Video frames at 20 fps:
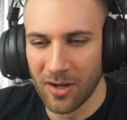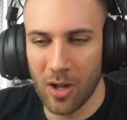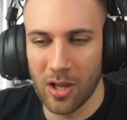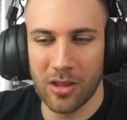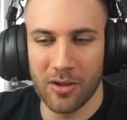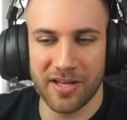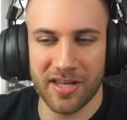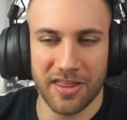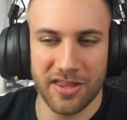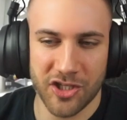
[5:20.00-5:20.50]
Oh,
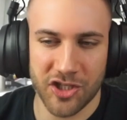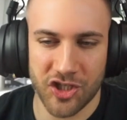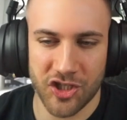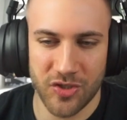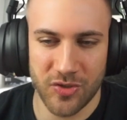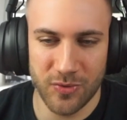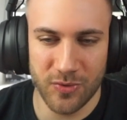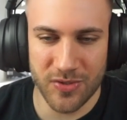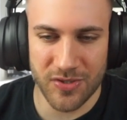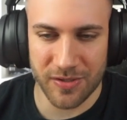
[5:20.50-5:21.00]
look at the
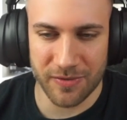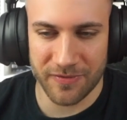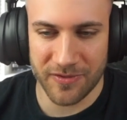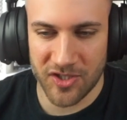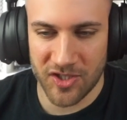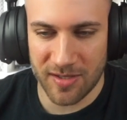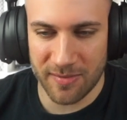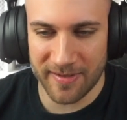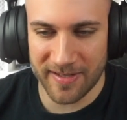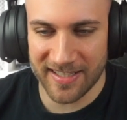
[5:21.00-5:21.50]
shoes of
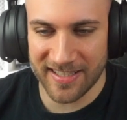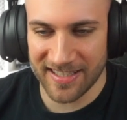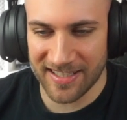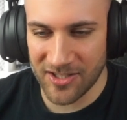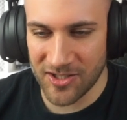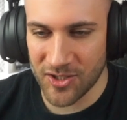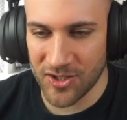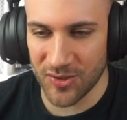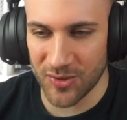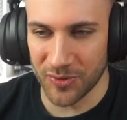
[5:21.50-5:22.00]
Jimin.
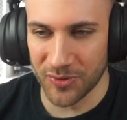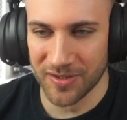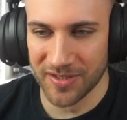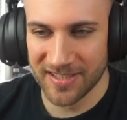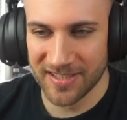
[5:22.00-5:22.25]
Two.